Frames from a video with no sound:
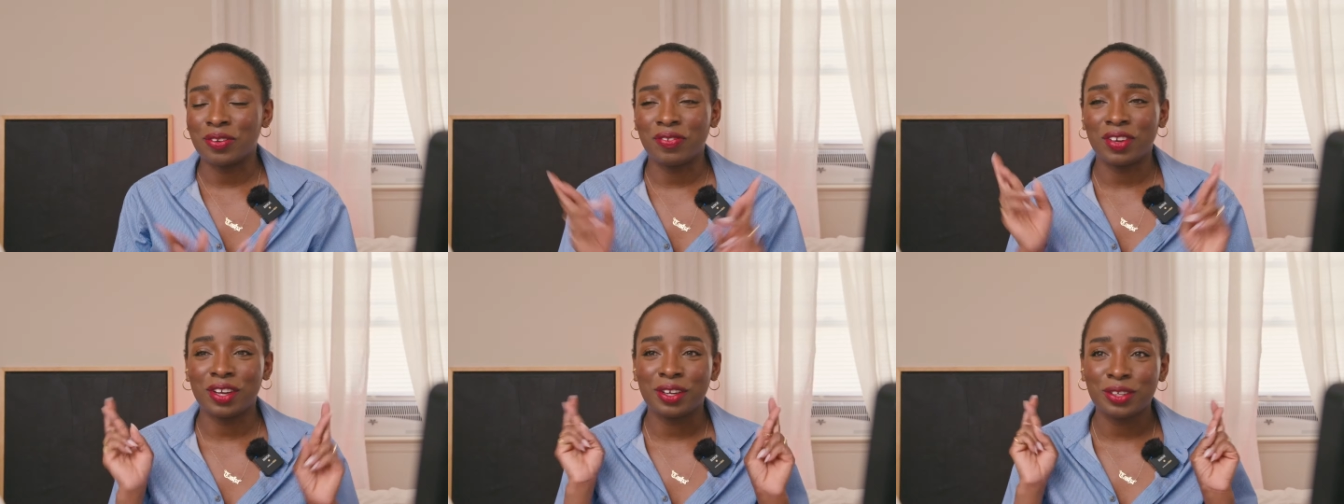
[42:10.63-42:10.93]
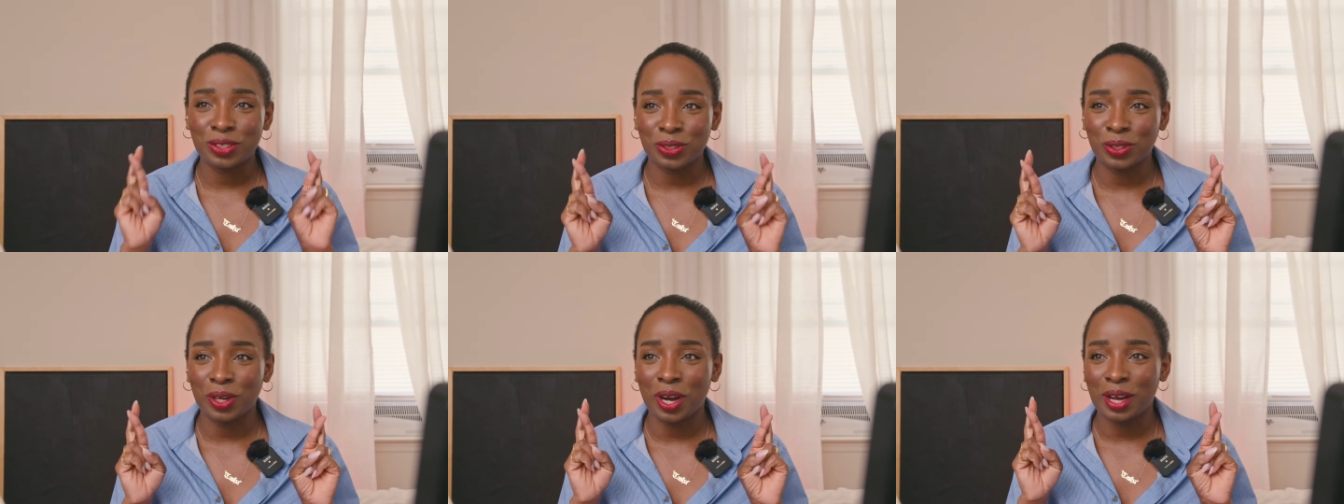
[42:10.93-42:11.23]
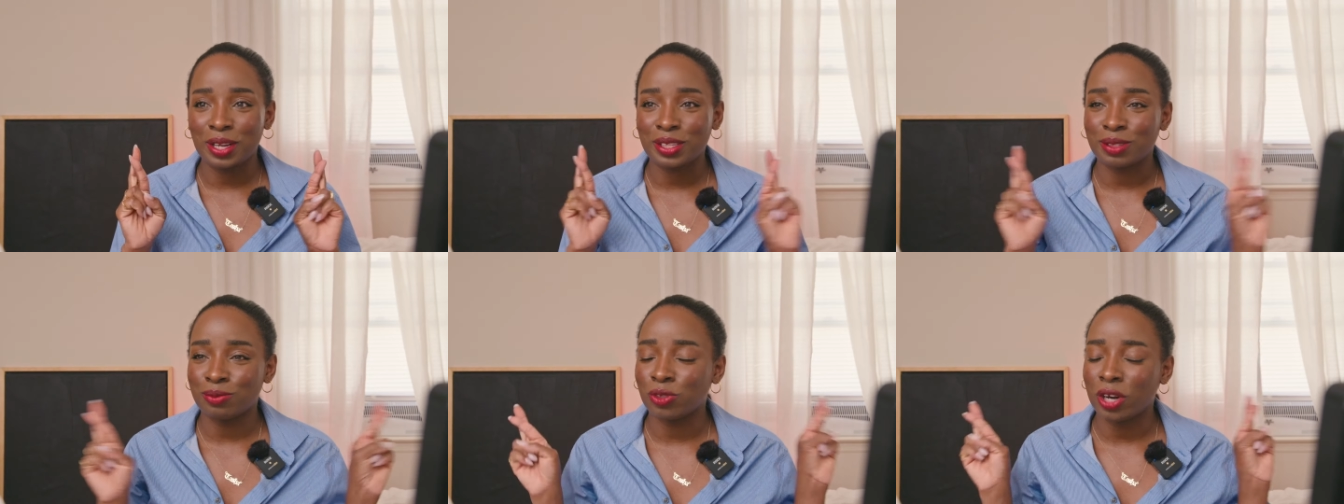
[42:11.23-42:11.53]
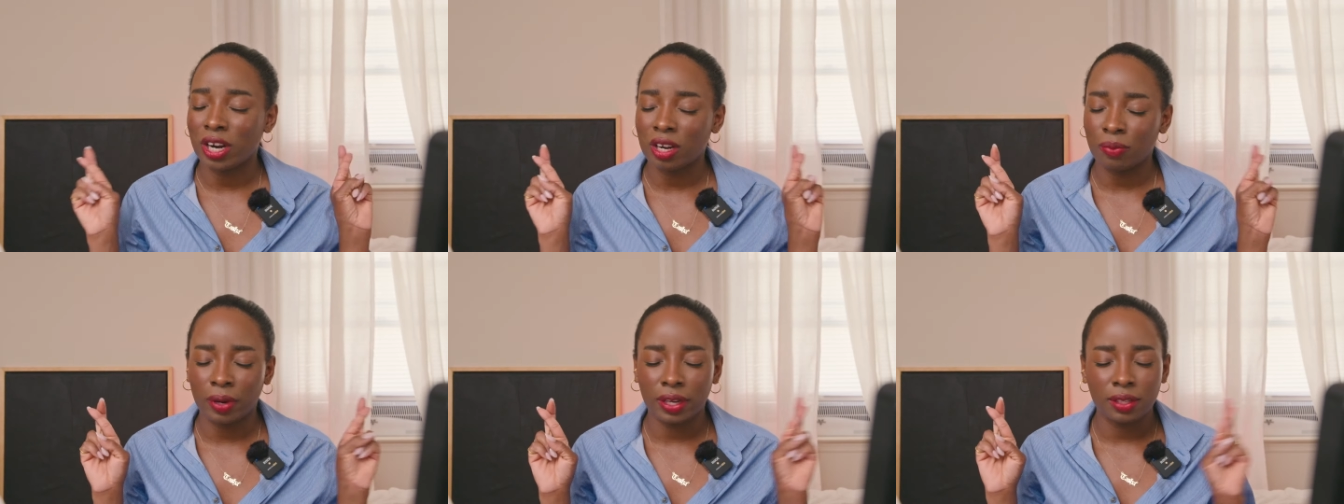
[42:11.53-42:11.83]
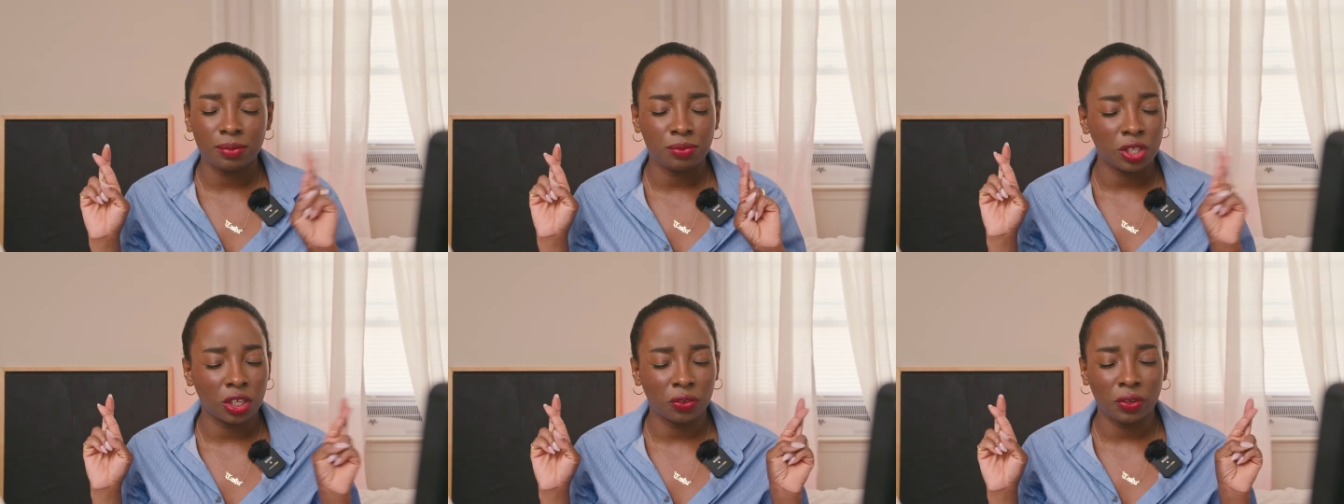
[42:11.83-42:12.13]
Fingers crossed. I'm trying to
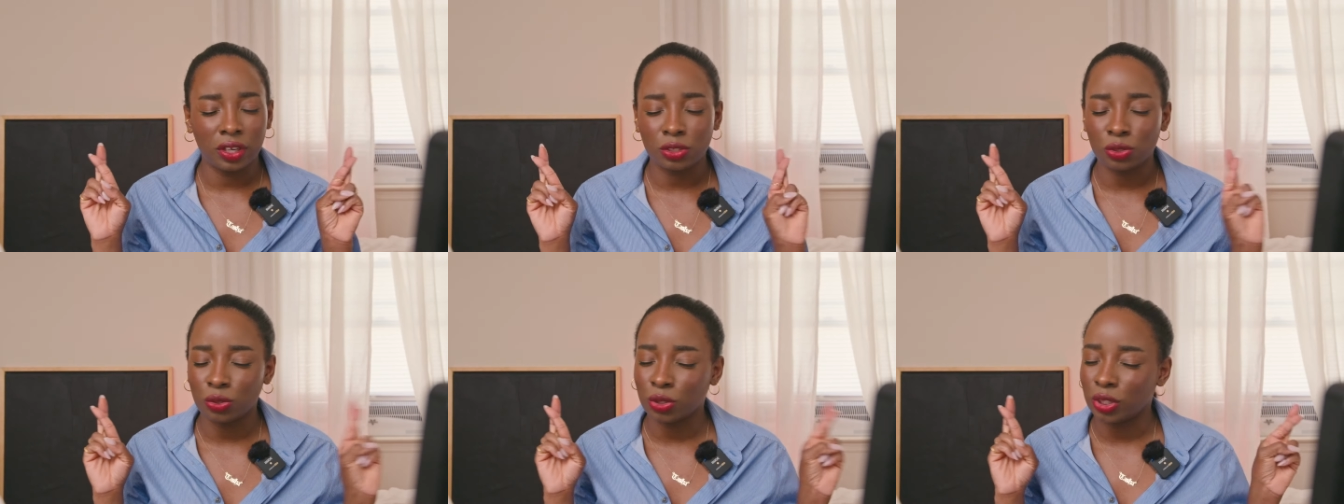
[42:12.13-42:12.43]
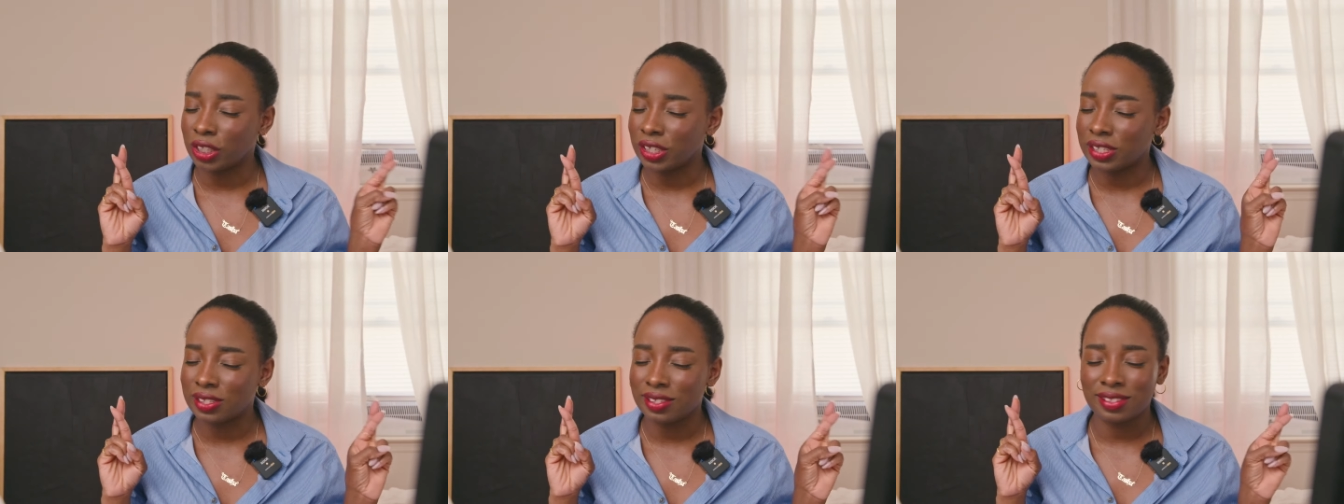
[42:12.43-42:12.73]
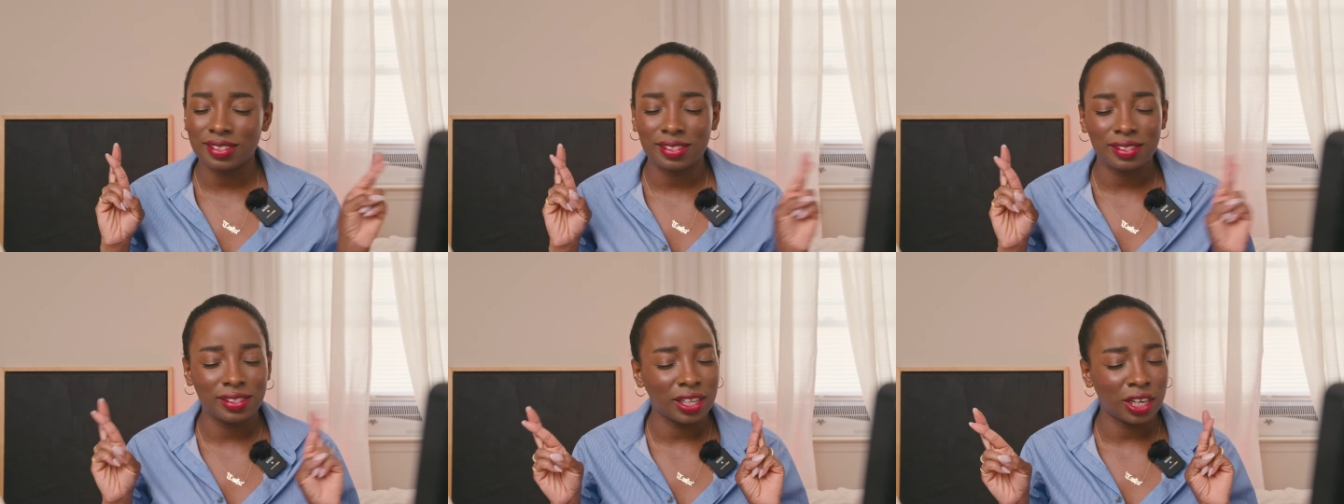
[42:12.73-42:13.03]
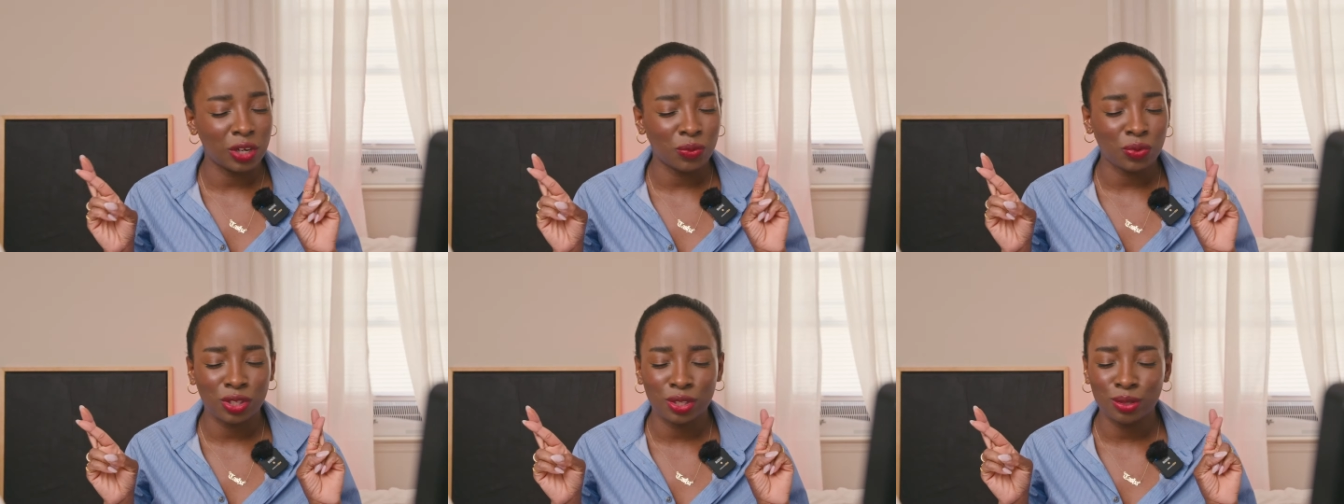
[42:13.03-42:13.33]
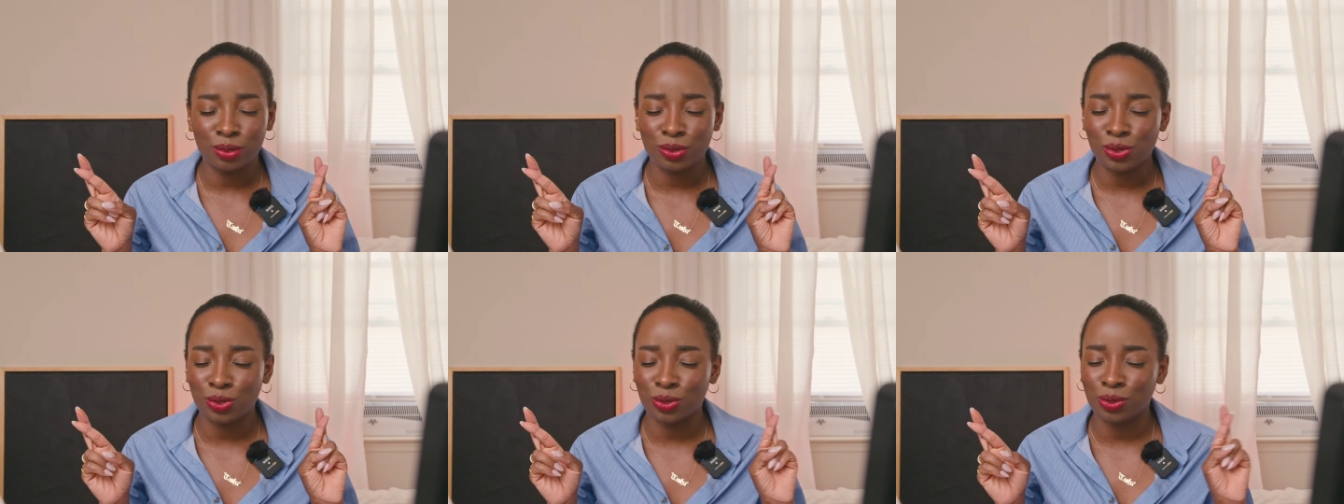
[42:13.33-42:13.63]
break some generational curses this year with
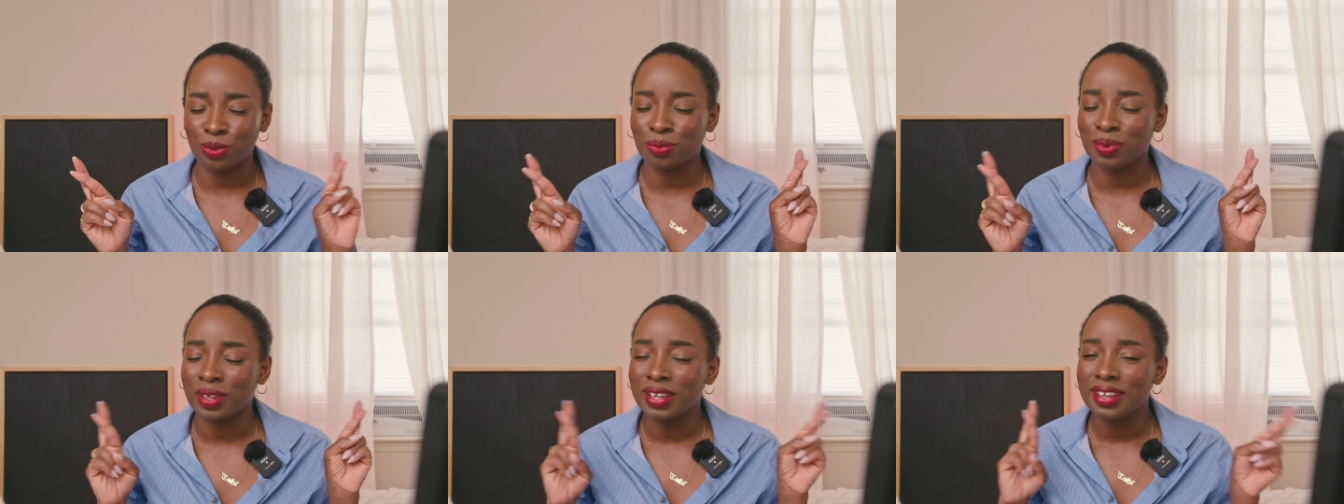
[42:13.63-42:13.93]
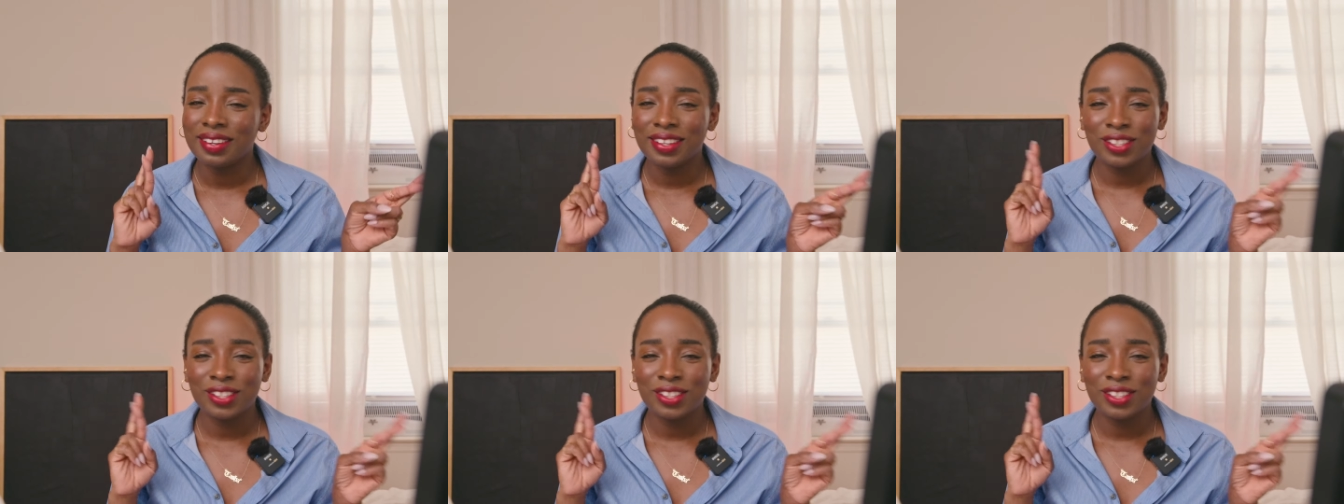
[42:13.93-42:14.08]
YouTube,